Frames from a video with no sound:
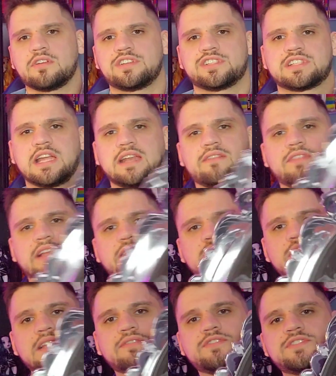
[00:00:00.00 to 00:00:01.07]
just kind of like
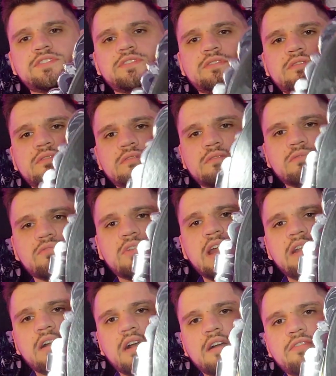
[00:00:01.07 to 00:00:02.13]
lifts
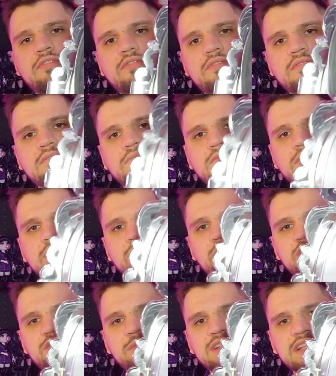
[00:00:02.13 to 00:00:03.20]
right off,
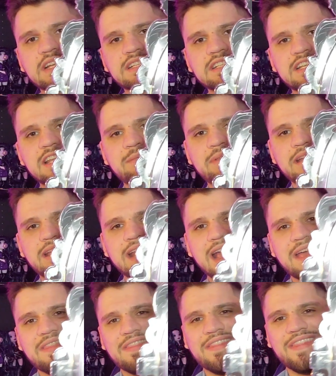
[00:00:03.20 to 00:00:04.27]
which means I get to keep it.
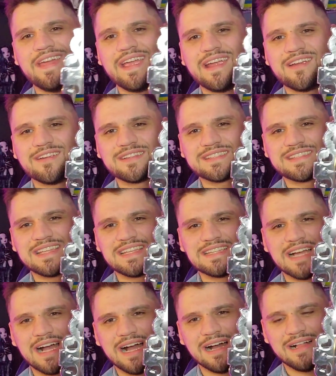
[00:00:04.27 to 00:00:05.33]
And there's the
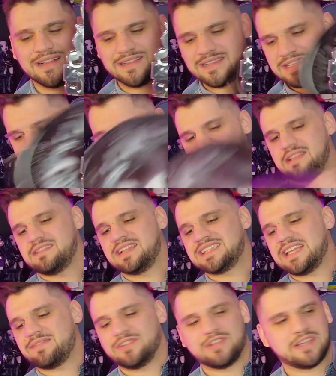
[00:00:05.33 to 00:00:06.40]
doll.
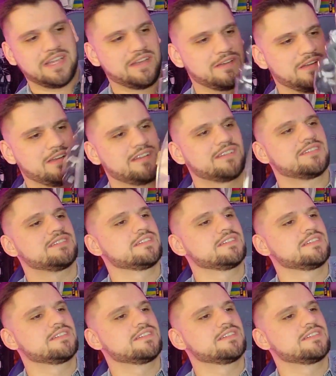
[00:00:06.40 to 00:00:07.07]
Let's have a look at her.